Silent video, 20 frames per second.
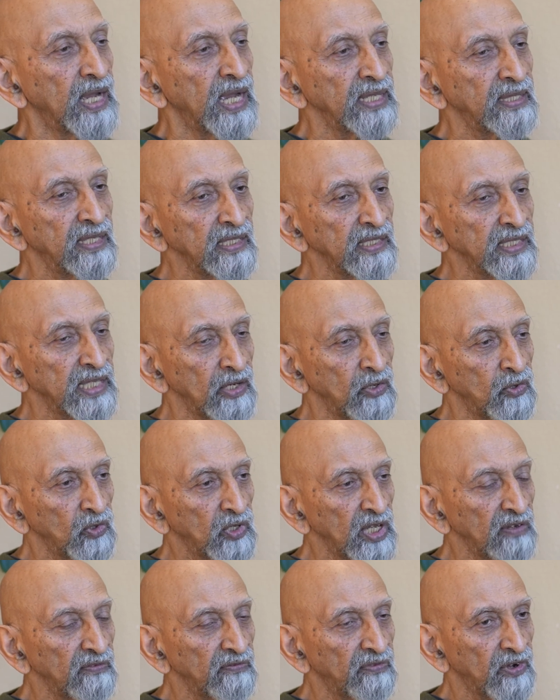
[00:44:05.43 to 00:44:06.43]
I think they're
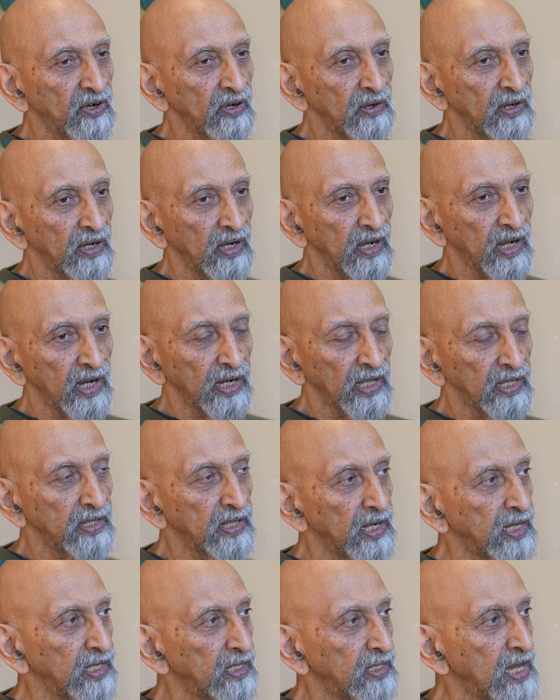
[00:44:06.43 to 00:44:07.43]
looking for
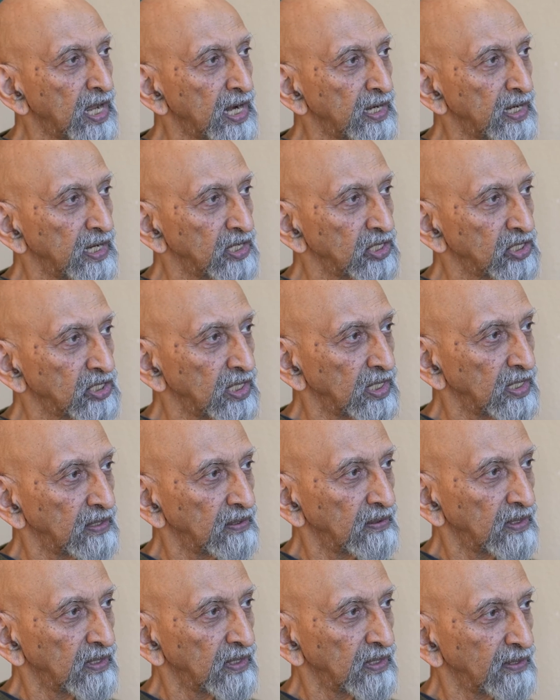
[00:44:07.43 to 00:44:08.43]
another incarnation
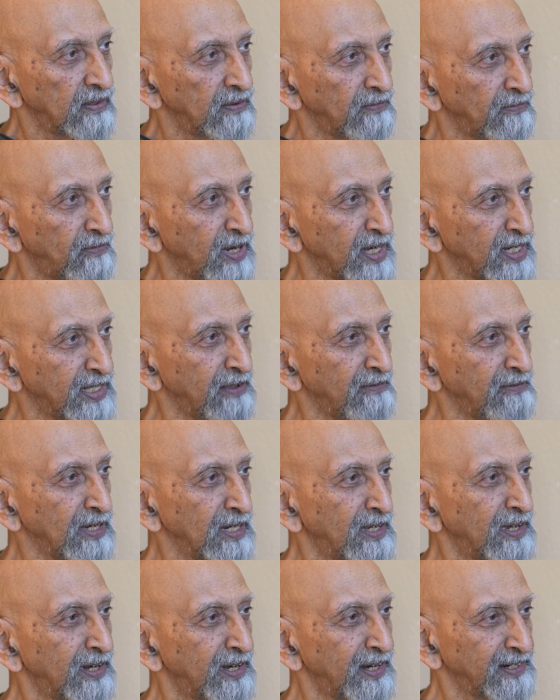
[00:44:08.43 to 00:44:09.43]
where they
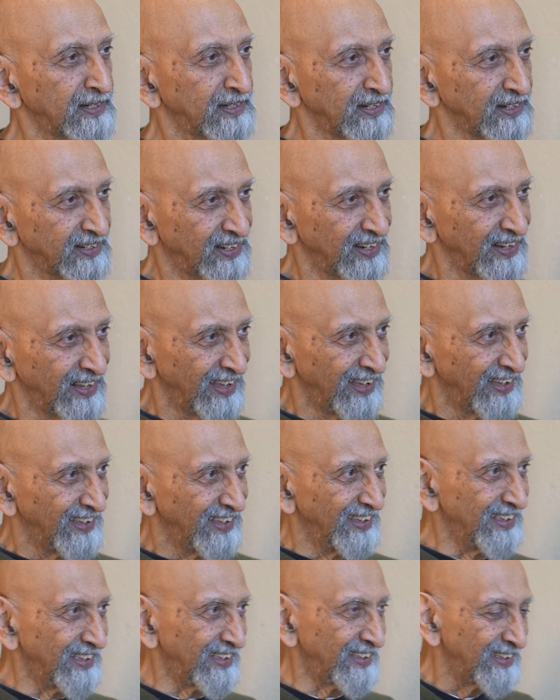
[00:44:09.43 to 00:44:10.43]
will correct it.
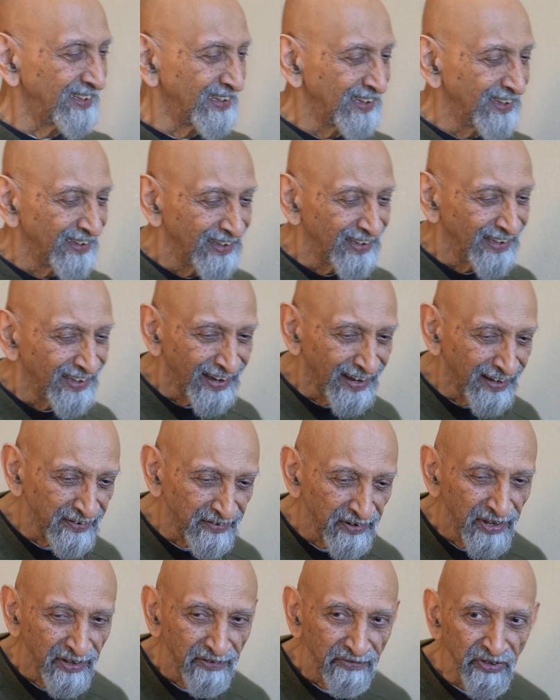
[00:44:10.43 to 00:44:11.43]

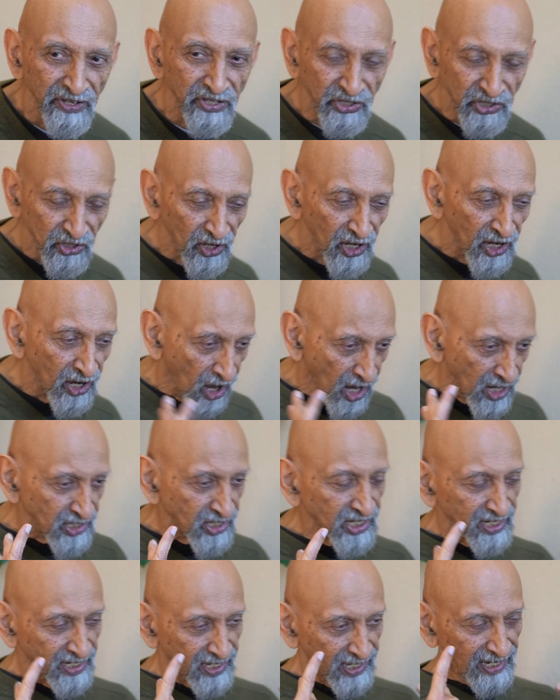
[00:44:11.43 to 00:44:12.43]
And
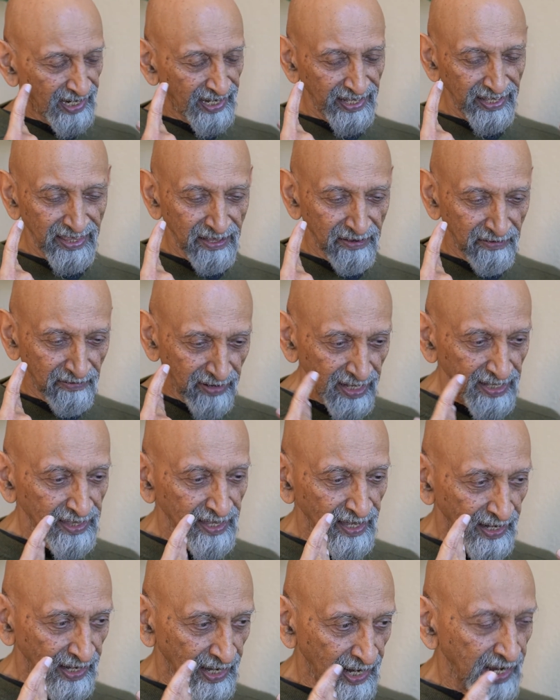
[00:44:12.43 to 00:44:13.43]
physiologically, the way
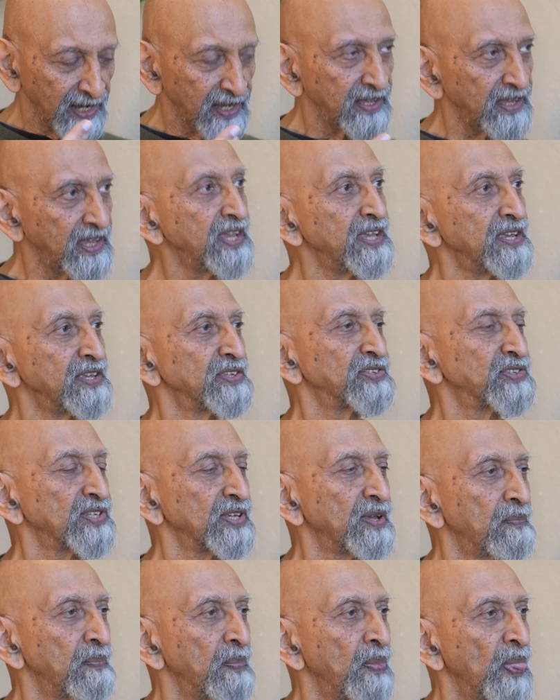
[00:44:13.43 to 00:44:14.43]
the neck is,
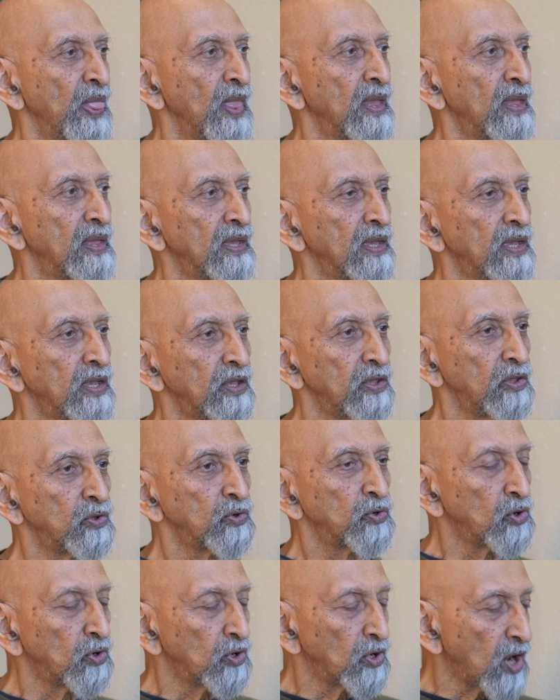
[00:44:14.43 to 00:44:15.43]

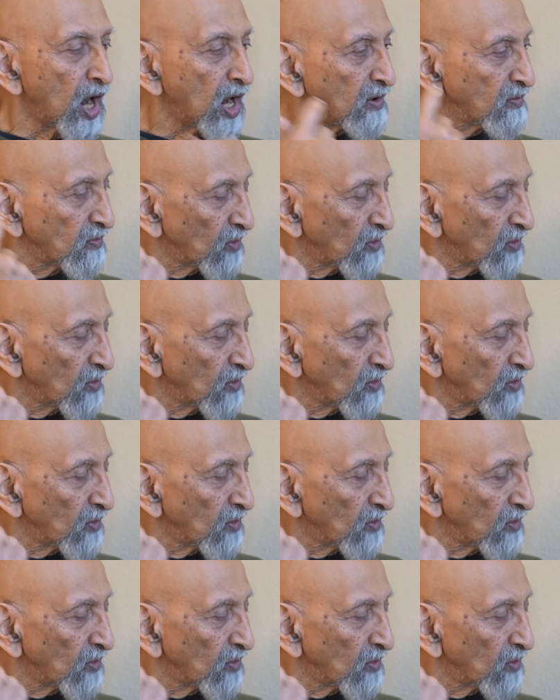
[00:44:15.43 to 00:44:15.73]
you do not